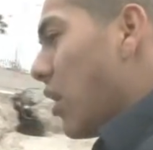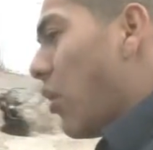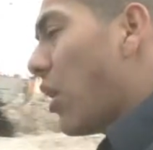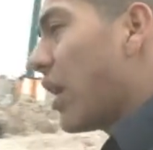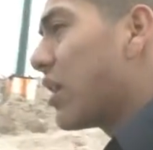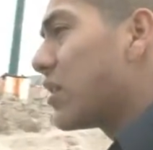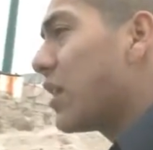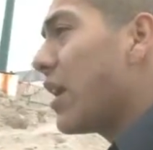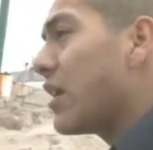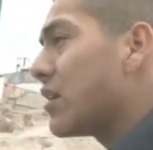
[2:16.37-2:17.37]
all I could
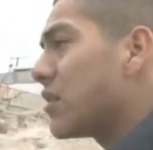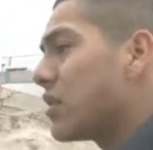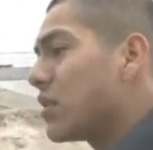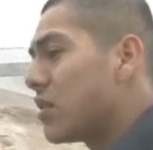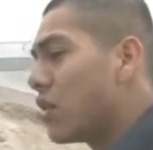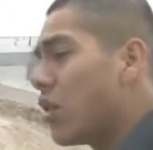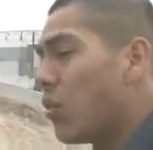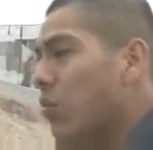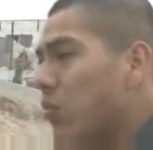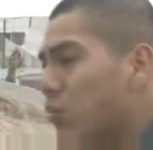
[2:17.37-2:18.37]
say is,
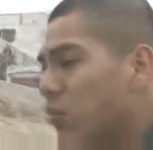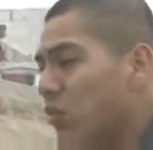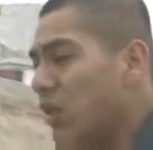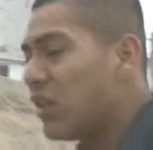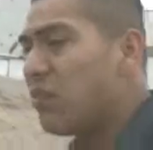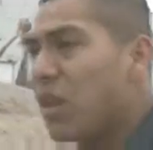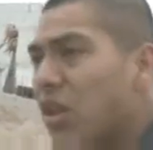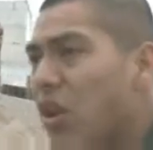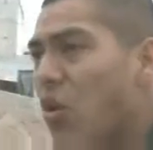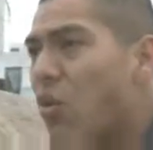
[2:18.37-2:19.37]
leave me
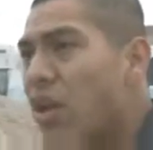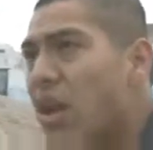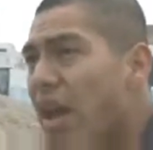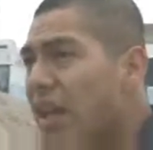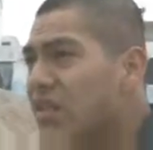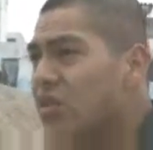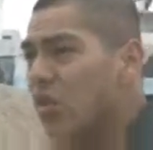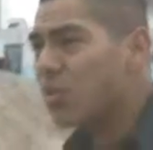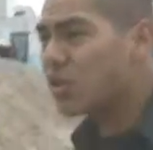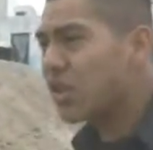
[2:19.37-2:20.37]
alone. And I had
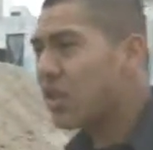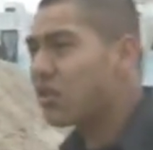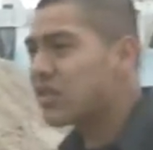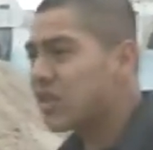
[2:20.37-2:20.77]
so much anger